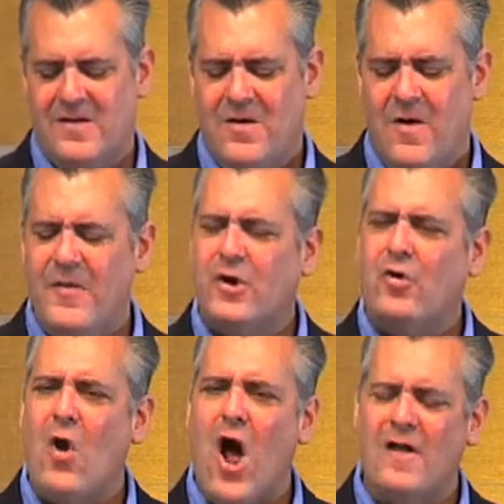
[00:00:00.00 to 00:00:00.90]
On the
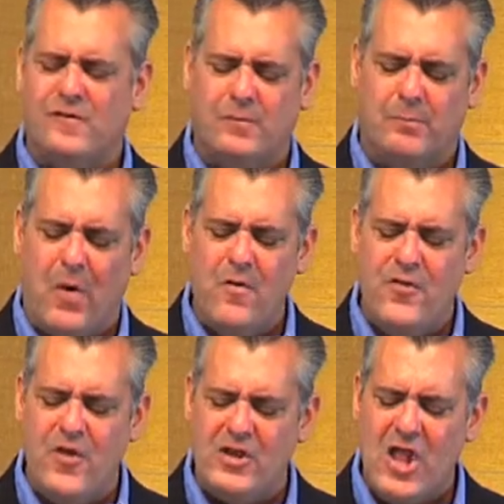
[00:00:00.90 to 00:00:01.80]
cross,
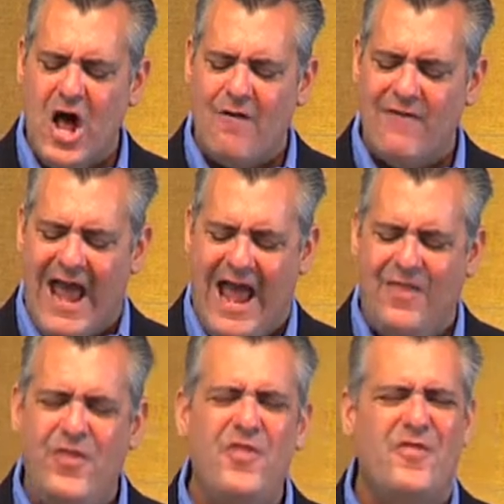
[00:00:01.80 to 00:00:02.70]
both the love
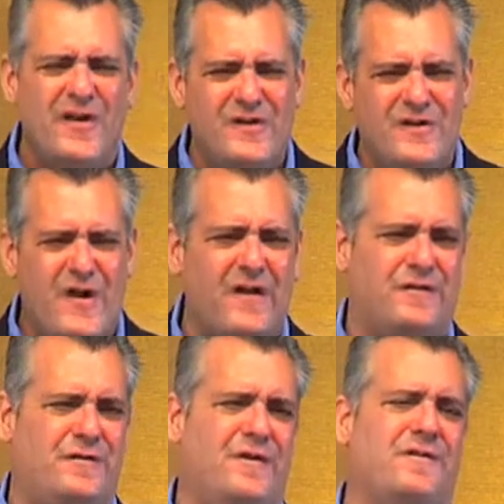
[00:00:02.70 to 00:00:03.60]
and the
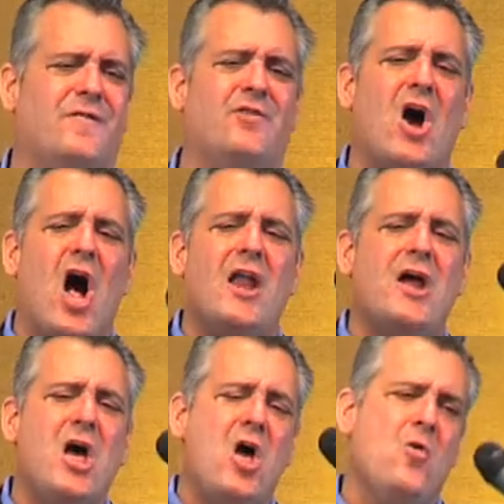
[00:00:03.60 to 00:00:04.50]
justice of God
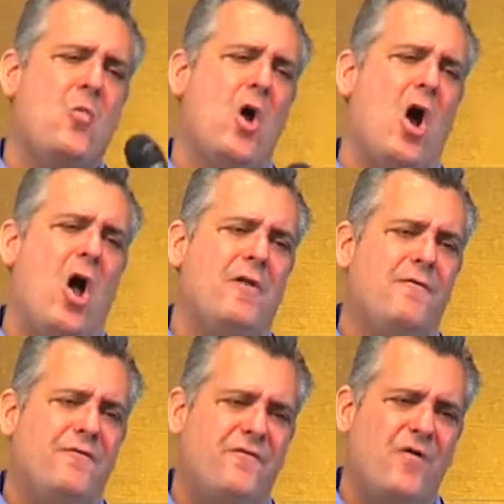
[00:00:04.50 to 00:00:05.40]
were on
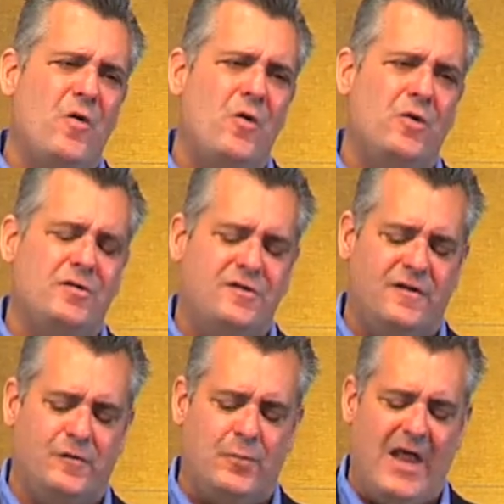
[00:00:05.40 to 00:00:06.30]
full
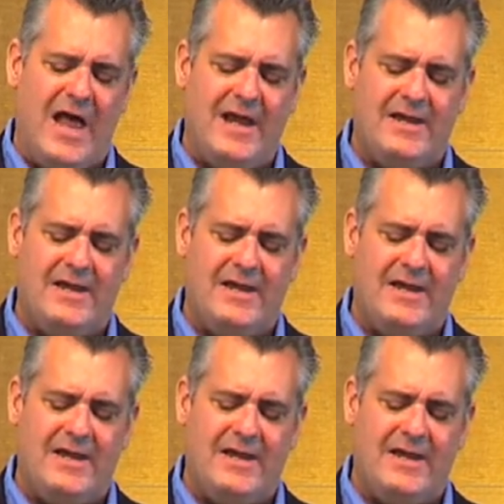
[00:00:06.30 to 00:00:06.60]
display.